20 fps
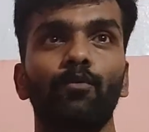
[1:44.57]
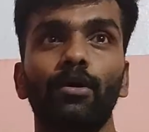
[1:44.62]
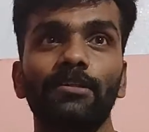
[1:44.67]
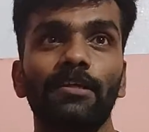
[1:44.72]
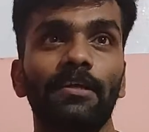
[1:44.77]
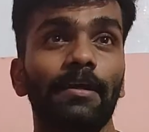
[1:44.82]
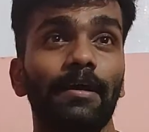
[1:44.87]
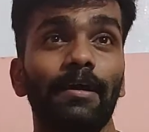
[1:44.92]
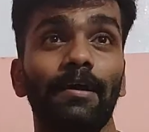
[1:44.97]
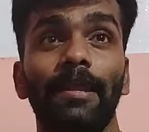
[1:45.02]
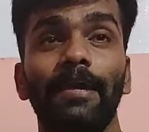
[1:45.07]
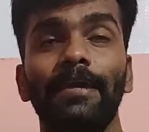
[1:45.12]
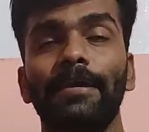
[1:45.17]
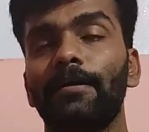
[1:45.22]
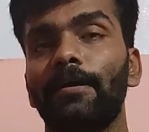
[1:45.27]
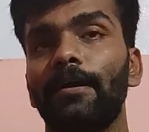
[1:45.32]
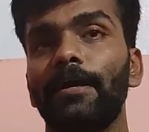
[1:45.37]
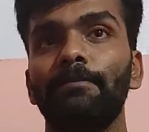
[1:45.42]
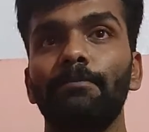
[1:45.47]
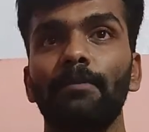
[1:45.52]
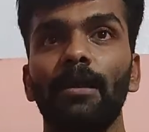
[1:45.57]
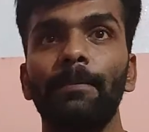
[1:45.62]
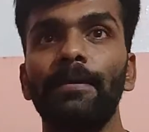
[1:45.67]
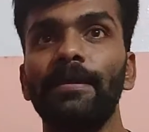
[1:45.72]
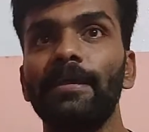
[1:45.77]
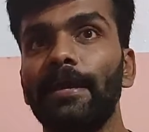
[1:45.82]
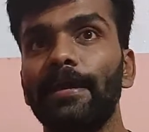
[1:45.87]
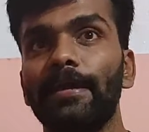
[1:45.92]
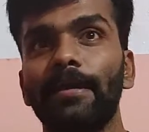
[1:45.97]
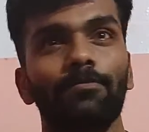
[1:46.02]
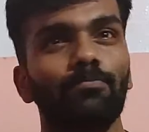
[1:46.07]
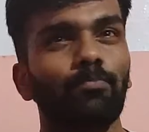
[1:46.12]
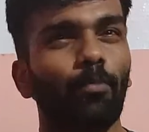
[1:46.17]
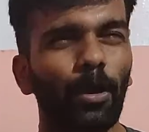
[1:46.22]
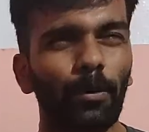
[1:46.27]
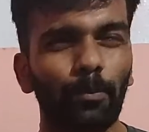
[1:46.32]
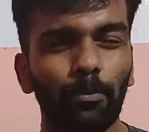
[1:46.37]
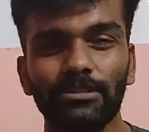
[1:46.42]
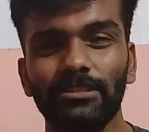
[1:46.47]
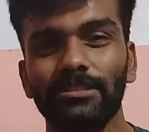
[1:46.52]
Like it may be like a
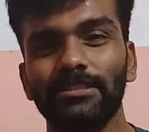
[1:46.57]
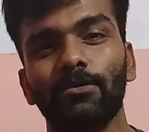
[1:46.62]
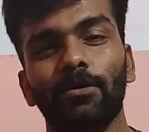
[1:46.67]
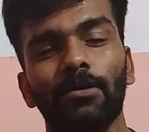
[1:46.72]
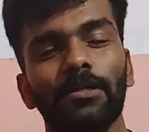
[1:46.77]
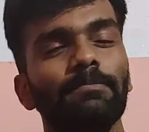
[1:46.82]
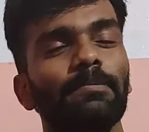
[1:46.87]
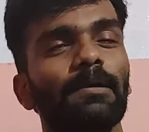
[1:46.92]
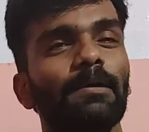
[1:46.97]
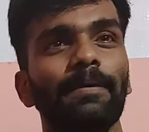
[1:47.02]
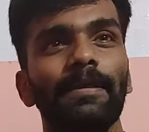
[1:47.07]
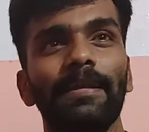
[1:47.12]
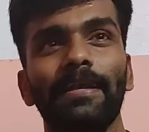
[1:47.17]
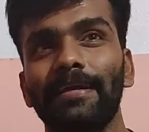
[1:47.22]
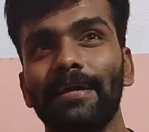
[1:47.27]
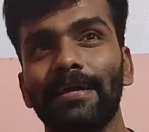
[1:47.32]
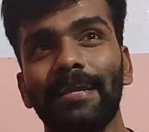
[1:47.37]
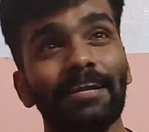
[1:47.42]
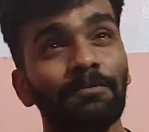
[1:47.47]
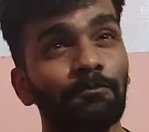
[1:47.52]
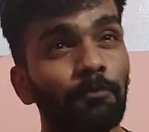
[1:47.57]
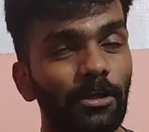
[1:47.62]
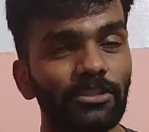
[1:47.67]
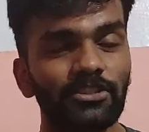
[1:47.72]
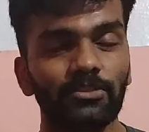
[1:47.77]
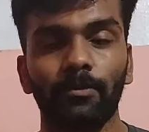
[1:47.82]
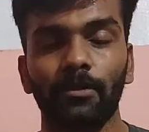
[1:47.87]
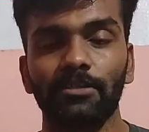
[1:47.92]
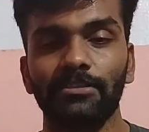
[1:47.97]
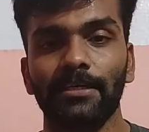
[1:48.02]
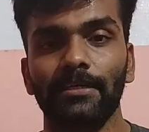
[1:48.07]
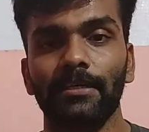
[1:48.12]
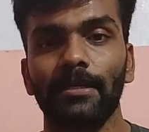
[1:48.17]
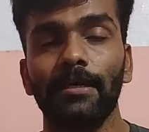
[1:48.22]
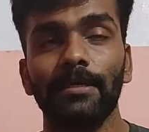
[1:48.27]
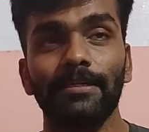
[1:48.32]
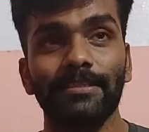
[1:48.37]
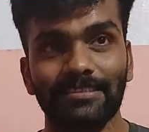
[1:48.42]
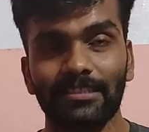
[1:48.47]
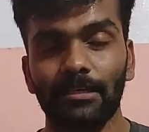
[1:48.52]
small project or it may be like an advanced project,
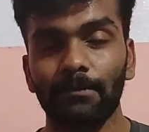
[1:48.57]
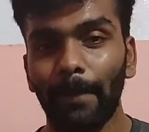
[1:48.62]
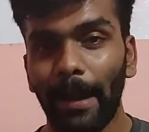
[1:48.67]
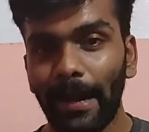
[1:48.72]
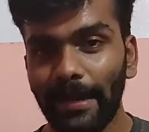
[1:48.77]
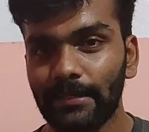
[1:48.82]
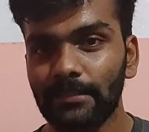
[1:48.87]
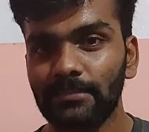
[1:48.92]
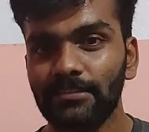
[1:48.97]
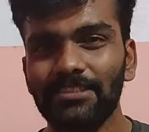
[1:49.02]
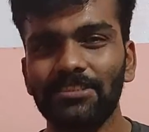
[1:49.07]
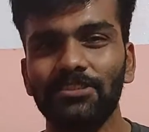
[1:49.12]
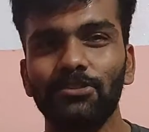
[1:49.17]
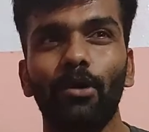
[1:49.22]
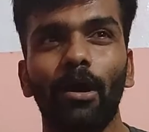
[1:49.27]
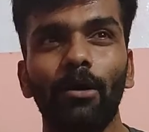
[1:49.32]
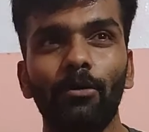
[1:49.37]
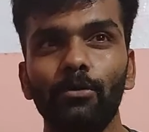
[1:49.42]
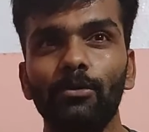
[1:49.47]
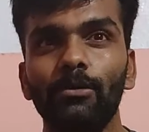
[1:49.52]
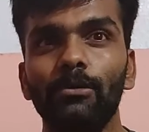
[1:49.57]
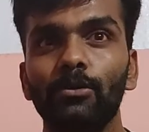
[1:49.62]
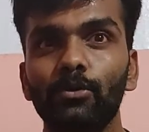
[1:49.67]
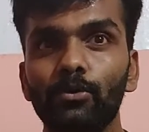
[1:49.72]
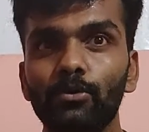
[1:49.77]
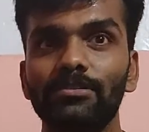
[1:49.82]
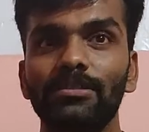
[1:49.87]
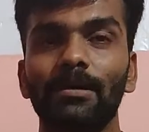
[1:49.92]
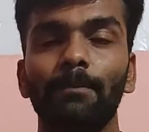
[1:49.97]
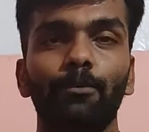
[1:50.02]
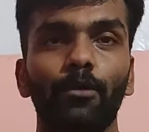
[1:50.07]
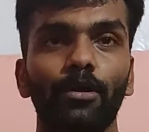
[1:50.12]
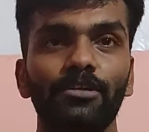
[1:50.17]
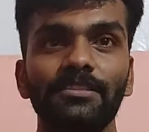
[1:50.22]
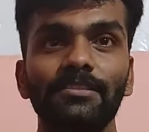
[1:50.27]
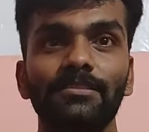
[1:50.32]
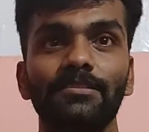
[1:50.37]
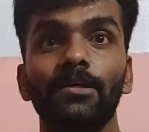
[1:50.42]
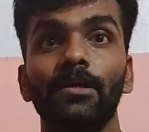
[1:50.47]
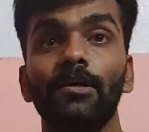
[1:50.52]
it doesn't matter. Just you have to do some
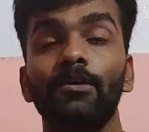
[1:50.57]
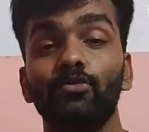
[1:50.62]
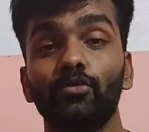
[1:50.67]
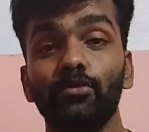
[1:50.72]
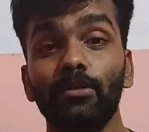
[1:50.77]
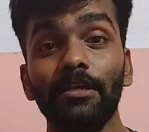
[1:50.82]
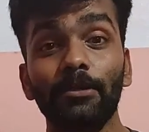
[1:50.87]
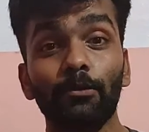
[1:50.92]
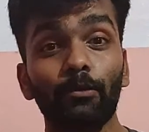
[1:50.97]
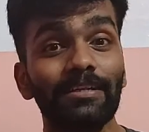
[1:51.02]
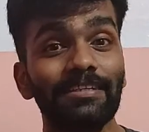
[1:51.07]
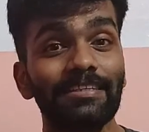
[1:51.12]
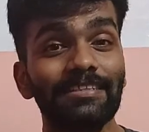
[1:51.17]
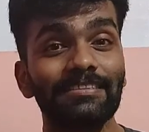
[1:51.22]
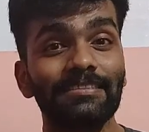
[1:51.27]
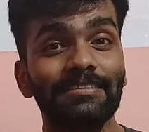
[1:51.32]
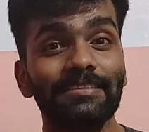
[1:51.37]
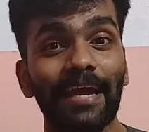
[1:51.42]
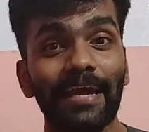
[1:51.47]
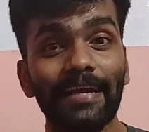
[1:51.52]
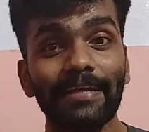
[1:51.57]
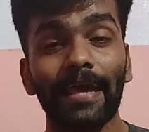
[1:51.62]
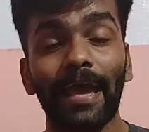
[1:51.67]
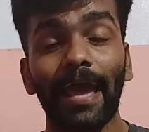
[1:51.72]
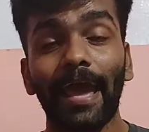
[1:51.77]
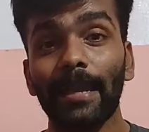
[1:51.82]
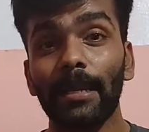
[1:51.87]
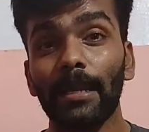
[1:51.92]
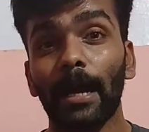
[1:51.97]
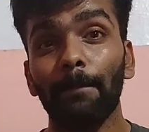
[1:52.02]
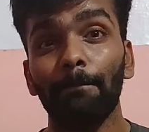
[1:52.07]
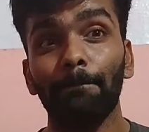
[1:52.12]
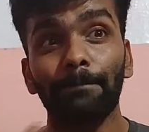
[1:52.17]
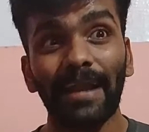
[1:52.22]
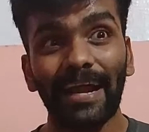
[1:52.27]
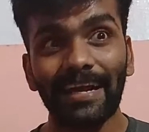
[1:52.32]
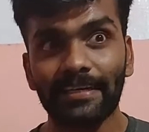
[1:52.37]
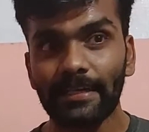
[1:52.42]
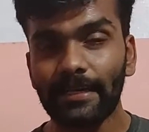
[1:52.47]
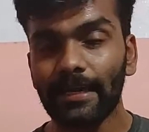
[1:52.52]
projects so that you will just get an
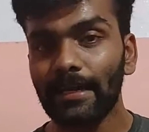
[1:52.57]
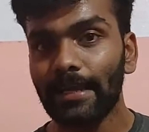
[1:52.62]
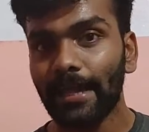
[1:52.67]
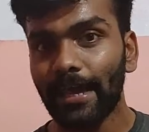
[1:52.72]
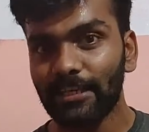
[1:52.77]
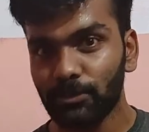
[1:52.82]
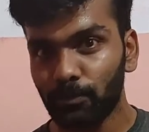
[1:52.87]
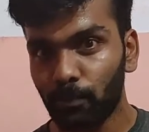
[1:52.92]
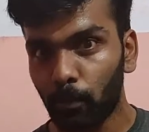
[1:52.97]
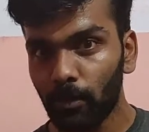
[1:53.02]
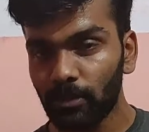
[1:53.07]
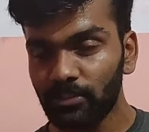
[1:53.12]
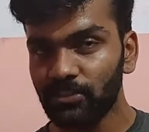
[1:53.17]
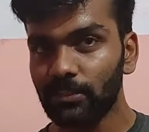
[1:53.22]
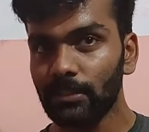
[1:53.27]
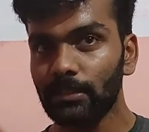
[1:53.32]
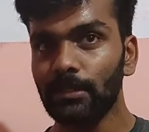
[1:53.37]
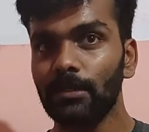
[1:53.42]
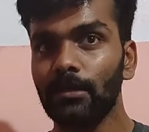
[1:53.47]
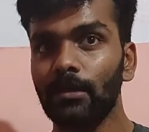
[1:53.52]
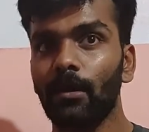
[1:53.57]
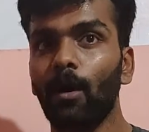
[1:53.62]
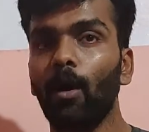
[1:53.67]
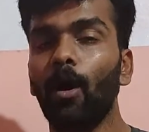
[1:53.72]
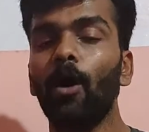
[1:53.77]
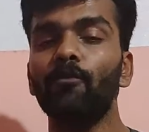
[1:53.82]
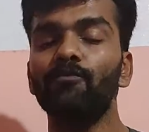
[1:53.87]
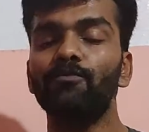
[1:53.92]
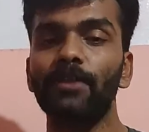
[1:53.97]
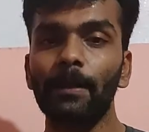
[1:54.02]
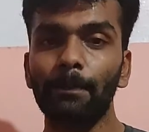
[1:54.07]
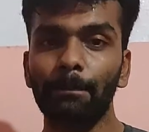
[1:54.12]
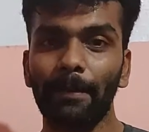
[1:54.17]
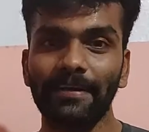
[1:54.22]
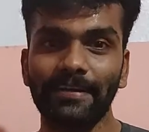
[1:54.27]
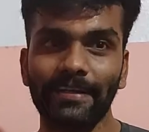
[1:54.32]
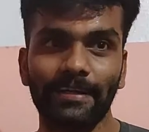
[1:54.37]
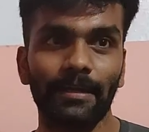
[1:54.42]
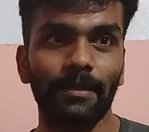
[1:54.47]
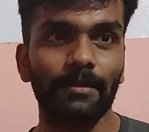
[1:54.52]
practical exposure of that
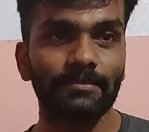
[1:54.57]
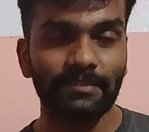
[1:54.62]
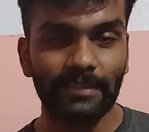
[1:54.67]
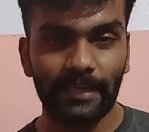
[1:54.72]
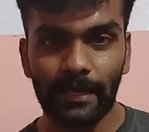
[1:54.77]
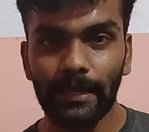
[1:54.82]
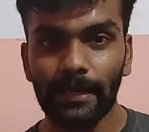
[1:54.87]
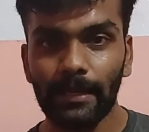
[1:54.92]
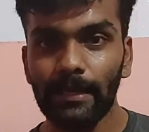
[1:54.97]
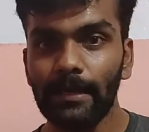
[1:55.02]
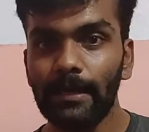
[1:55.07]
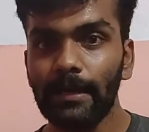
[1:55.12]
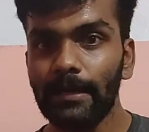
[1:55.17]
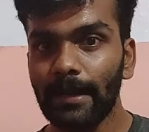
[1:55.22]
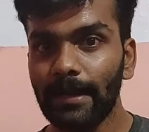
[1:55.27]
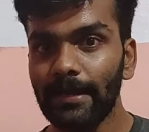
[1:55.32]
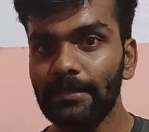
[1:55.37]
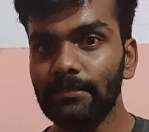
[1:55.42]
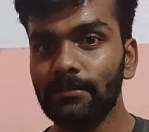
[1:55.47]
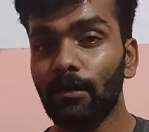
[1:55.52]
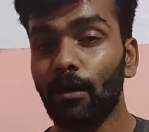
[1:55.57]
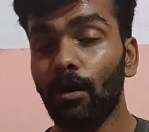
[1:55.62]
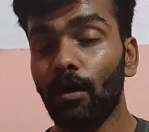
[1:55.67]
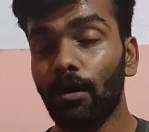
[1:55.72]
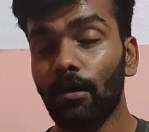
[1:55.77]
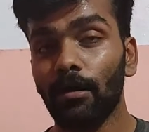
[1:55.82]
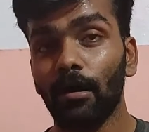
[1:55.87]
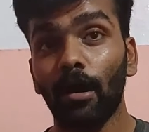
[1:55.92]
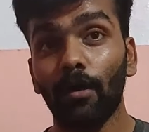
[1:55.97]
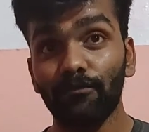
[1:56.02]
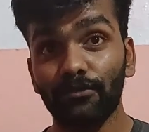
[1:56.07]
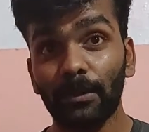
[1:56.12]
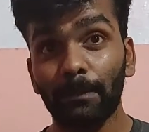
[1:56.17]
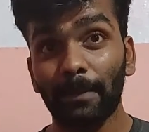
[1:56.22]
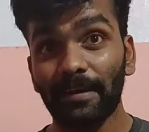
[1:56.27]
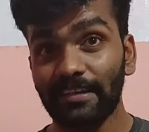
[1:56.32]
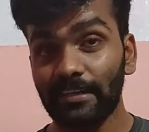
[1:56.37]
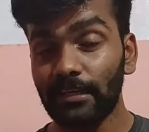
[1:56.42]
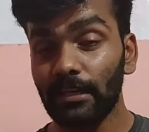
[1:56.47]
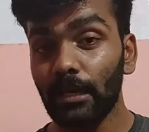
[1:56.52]
particular skill, right? Of
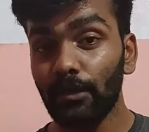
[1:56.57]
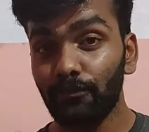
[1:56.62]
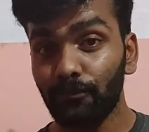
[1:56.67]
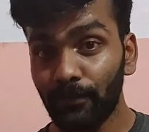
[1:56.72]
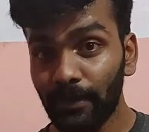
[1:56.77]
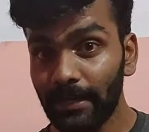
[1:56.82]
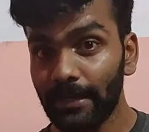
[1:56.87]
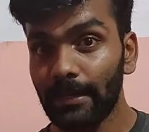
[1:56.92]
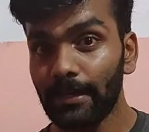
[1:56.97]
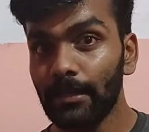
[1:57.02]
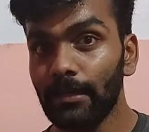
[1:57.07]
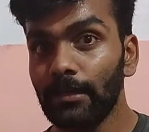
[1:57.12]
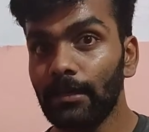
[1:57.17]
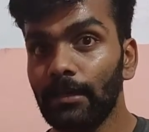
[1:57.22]
that particular field.